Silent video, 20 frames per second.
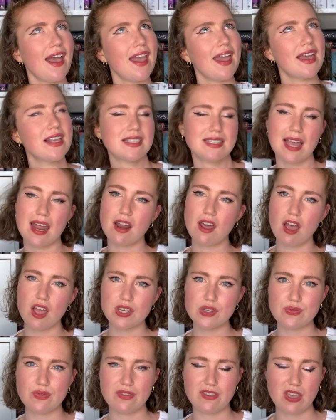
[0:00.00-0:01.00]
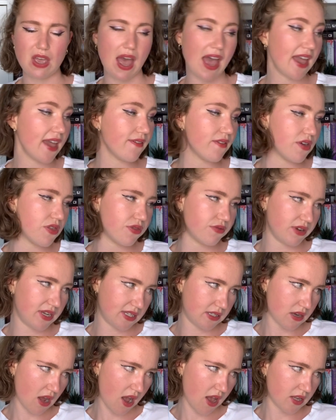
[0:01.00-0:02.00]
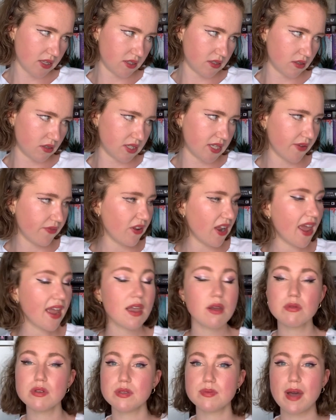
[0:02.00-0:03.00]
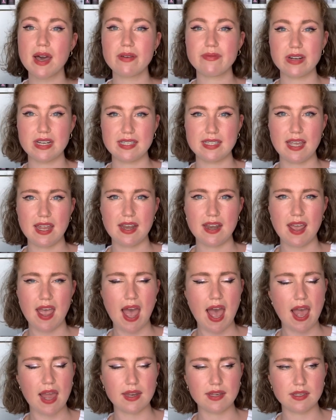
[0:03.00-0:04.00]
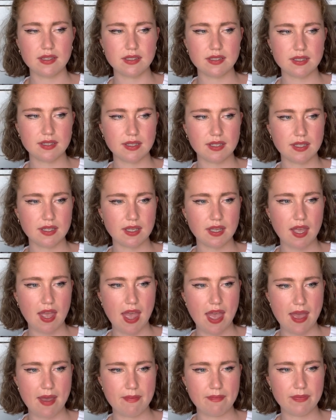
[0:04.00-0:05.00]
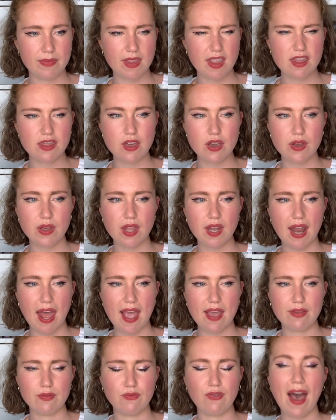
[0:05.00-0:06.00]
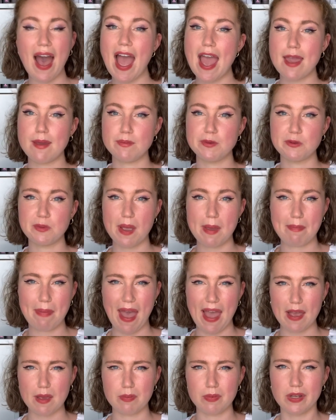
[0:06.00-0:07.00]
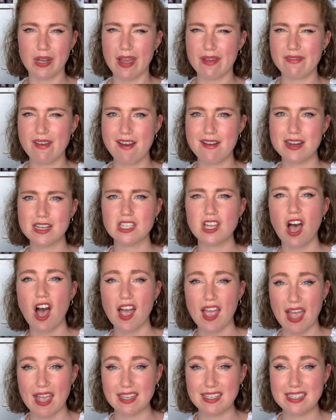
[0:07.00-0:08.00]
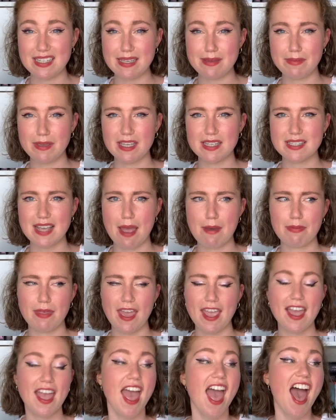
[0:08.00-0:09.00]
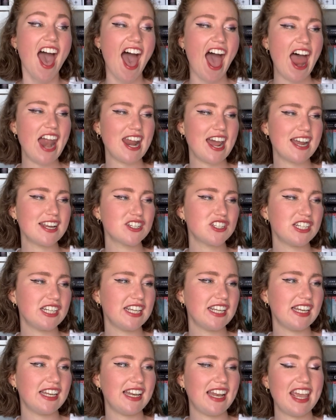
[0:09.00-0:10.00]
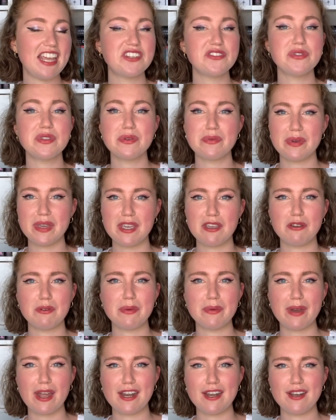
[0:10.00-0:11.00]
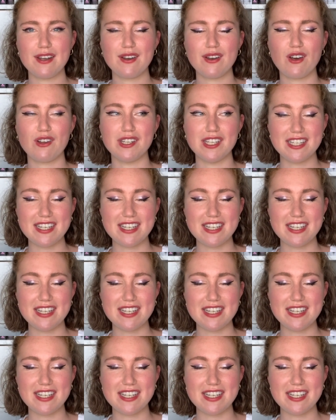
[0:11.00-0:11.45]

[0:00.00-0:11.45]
it's kind of hard to review. I gave it three stars because I feel like it was well written and um, the like vibes were impeccable, like very dark academia type thing. And actually later in the week we went on a